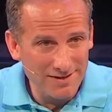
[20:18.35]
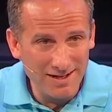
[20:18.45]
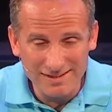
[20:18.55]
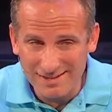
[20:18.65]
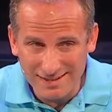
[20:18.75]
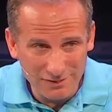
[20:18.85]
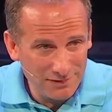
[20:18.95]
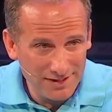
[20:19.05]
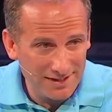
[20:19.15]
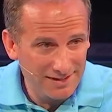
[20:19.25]
They're not
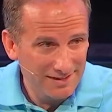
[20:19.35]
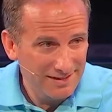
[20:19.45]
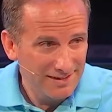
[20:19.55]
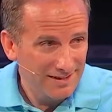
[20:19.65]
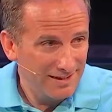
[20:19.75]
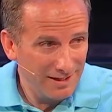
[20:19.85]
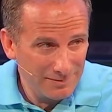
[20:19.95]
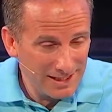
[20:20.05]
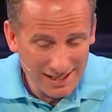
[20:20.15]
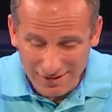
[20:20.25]
significant. Let
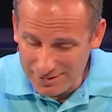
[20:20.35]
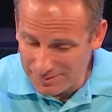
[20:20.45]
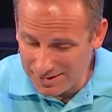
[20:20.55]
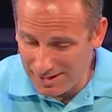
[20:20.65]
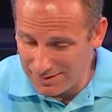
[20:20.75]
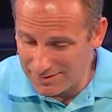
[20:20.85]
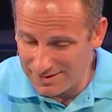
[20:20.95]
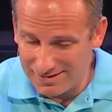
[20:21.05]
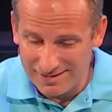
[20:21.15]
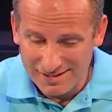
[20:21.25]
them take care of
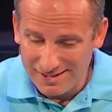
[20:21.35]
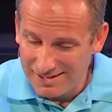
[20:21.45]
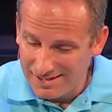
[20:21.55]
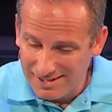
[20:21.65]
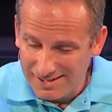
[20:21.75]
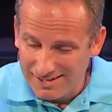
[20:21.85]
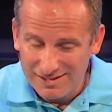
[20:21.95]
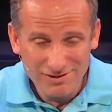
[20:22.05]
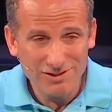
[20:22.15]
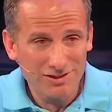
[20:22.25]
themselves. And
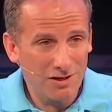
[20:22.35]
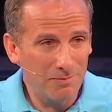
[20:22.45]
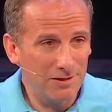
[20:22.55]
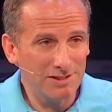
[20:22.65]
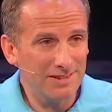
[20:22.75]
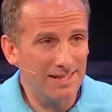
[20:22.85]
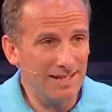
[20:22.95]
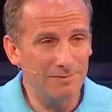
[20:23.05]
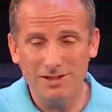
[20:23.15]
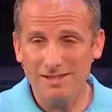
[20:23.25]
you just go preach the
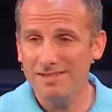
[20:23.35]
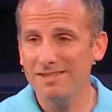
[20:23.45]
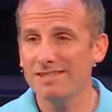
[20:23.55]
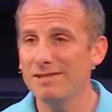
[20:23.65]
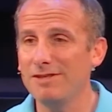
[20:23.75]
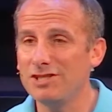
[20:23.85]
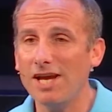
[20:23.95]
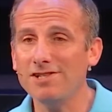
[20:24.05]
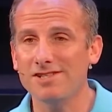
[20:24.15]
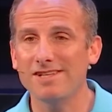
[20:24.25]
kingdom. Jesus doesn't even
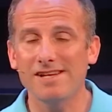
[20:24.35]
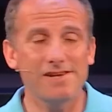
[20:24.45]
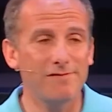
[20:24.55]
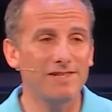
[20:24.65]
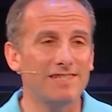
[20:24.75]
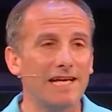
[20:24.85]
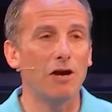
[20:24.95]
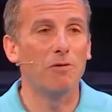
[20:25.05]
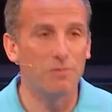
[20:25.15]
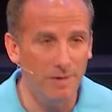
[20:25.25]
change it. He doesn't even say,
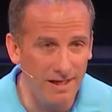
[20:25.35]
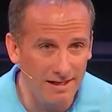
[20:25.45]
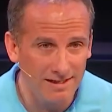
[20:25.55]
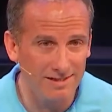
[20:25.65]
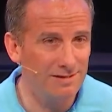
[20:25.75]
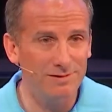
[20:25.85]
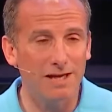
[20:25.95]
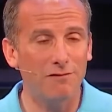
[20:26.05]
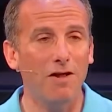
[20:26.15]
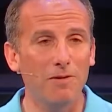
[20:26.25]
go with me. He doesn't even
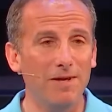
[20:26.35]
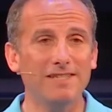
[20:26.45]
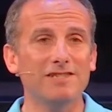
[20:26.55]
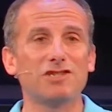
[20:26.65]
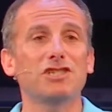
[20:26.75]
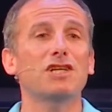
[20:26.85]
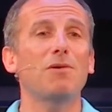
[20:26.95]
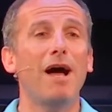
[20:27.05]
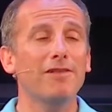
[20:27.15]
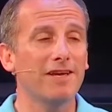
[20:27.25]
say, follow me. He says, just
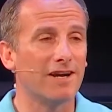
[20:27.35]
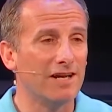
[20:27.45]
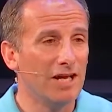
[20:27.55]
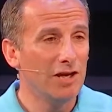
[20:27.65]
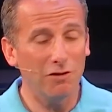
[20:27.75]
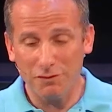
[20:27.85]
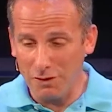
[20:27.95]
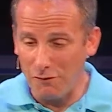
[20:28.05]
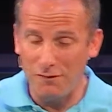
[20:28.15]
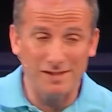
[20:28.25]
go out there. You don't have to
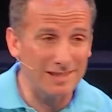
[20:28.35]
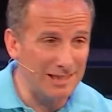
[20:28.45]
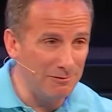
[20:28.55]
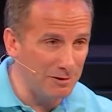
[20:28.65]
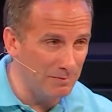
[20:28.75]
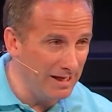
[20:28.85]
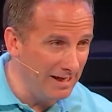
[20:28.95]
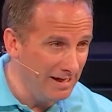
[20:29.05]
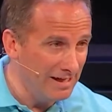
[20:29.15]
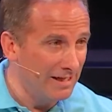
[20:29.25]
go physically with
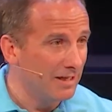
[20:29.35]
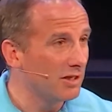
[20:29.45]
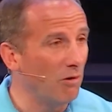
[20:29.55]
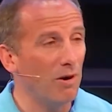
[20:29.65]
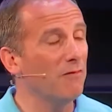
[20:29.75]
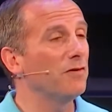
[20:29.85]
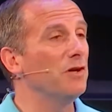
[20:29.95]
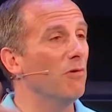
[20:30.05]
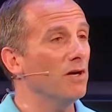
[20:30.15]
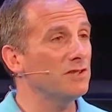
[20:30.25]
me. Go wherever
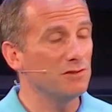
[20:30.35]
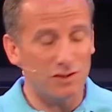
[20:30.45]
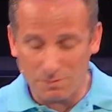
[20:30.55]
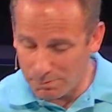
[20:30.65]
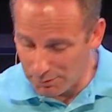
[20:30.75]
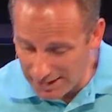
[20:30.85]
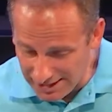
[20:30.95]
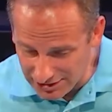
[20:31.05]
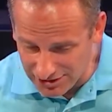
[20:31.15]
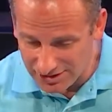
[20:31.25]
you want to. Just
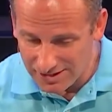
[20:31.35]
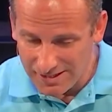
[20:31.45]
preach.